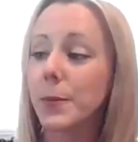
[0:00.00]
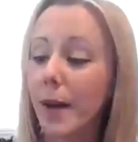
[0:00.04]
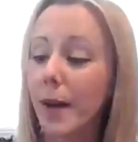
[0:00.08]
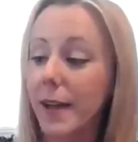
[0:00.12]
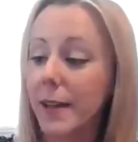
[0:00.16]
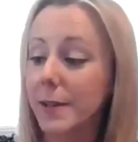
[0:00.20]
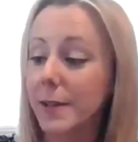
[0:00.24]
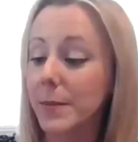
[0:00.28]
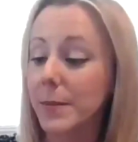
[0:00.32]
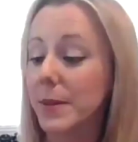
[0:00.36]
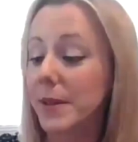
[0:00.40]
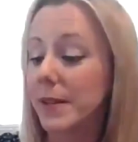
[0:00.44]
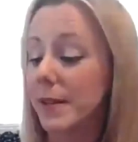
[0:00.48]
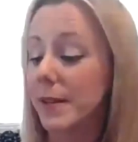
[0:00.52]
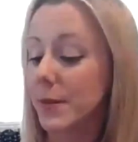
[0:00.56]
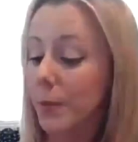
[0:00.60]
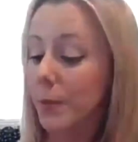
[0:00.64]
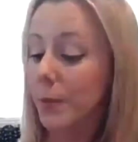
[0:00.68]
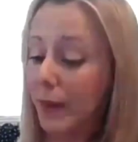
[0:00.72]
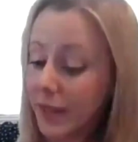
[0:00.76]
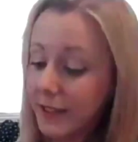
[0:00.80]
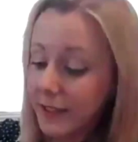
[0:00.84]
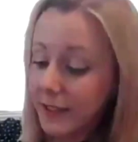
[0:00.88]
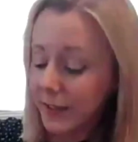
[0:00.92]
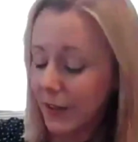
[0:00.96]
for mine because
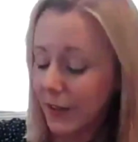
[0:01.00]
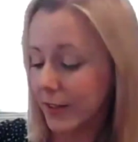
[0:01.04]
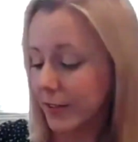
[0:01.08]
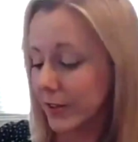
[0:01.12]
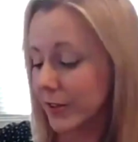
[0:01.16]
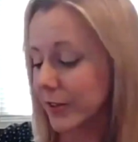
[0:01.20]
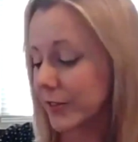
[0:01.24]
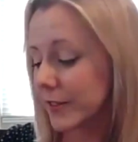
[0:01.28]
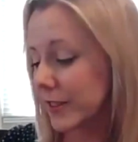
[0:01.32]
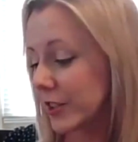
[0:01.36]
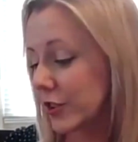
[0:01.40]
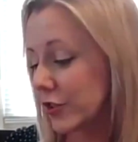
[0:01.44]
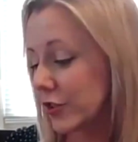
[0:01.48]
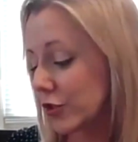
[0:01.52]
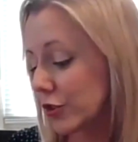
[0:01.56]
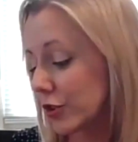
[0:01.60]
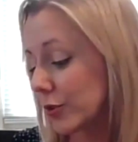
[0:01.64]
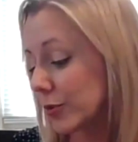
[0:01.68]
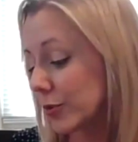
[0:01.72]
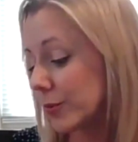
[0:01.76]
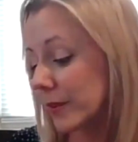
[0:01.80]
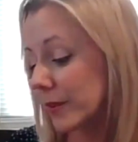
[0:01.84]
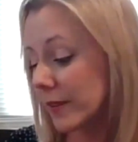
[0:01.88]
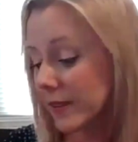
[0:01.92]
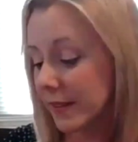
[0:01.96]
my daughter's
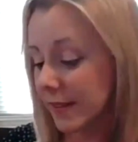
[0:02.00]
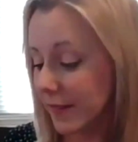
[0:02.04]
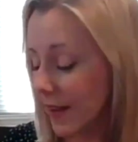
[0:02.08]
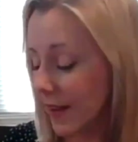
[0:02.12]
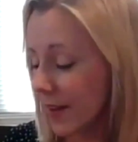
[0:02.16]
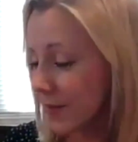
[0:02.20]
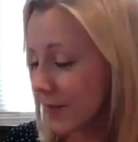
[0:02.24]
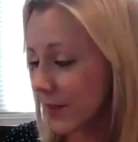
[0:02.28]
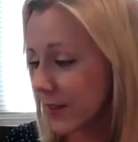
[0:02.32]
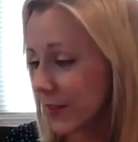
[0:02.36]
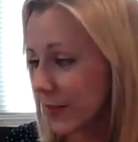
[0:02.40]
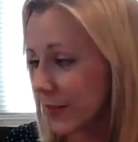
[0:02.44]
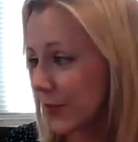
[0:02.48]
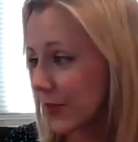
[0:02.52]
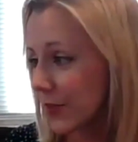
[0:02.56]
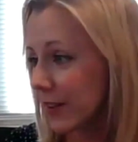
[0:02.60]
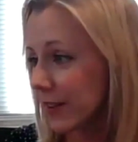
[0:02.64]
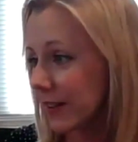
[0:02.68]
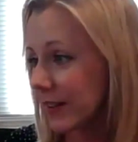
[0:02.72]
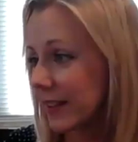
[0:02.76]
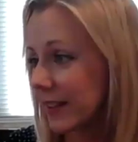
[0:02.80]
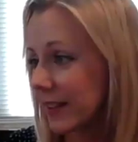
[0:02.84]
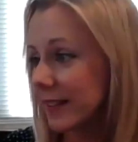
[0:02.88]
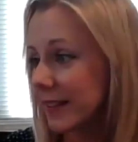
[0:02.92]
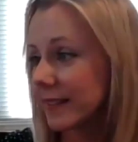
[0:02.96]
teacher really loves the
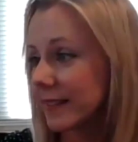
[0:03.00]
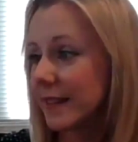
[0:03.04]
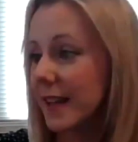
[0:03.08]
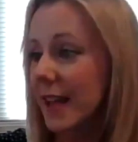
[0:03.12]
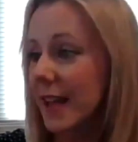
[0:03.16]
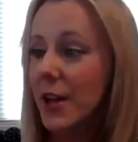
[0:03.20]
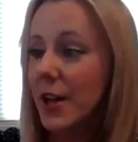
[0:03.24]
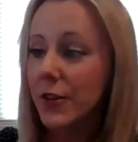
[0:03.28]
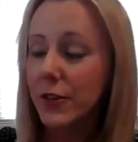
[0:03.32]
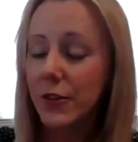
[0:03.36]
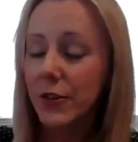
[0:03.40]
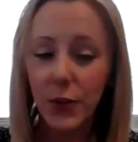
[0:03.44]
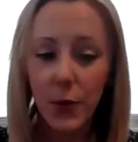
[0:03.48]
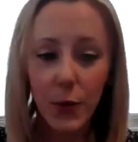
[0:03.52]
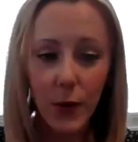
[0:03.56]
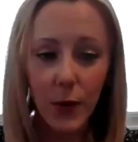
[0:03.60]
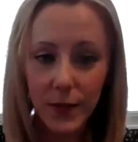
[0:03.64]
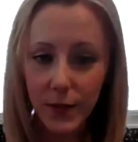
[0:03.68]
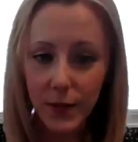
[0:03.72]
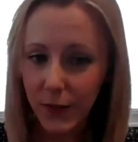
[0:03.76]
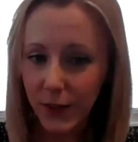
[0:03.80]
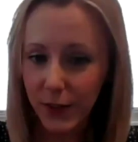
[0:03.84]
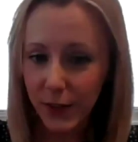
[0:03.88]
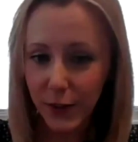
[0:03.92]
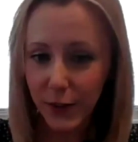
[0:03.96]
Phillies. So
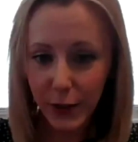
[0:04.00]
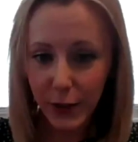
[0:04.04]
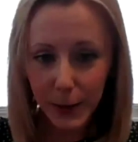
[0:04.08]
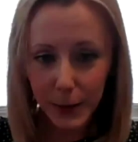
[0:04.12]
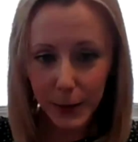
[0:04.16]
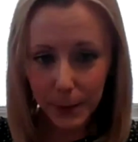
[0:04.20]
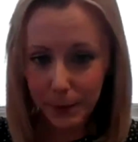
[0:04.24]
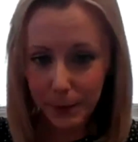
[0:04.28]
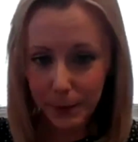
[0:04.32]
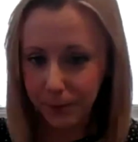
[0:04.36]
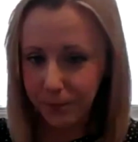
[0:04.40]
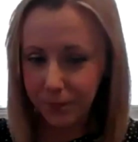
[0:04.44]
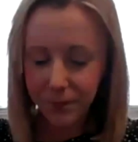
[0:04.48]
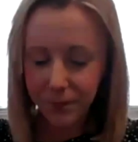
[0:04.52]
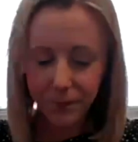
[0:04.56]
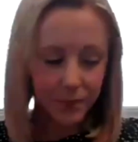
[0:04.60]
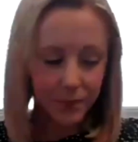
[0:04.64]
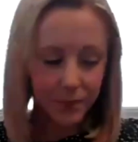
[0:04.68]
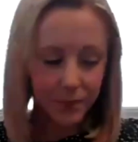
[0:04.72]
I figured,